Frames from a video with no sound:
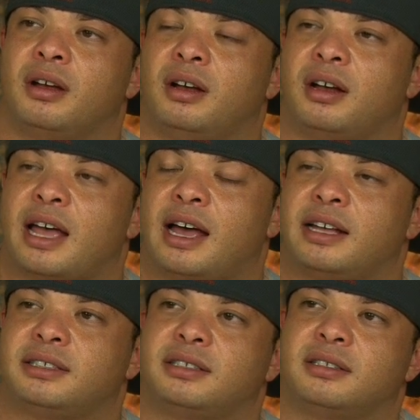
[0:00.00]

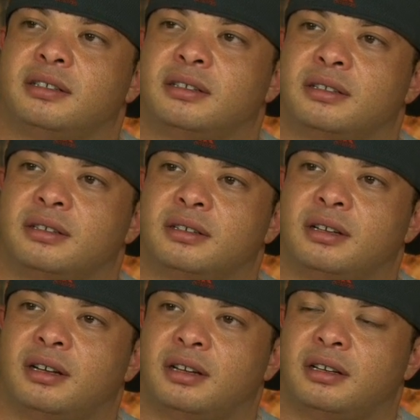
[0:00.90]
asked
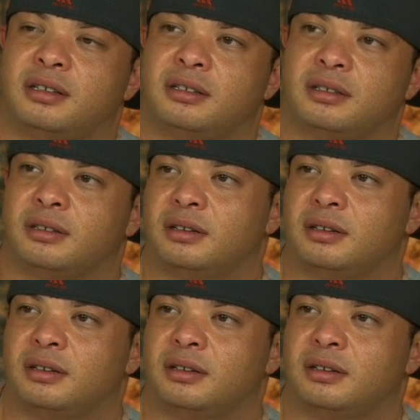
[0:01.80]
the